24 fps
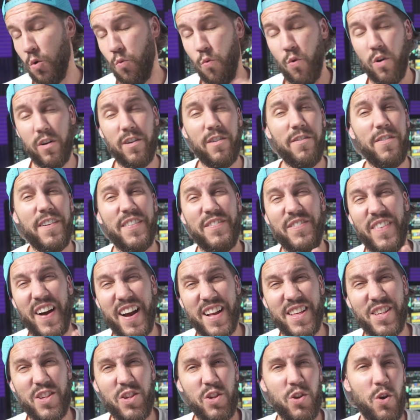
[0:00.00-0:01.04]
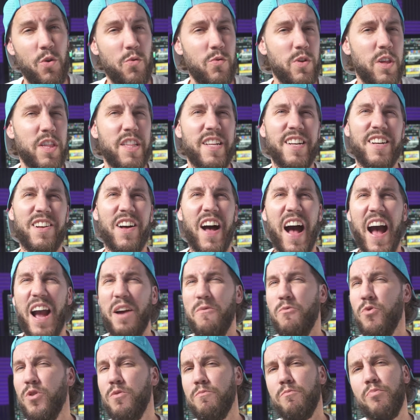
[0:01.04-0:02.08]
word of advice, though, is still I
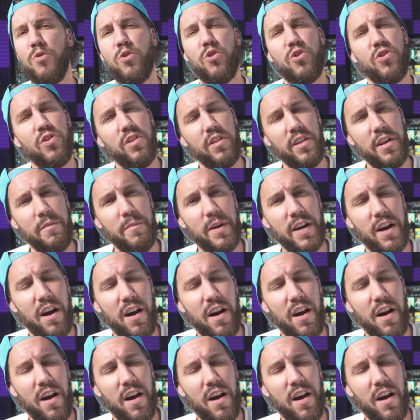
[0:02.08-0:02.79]
wouldn't push the limit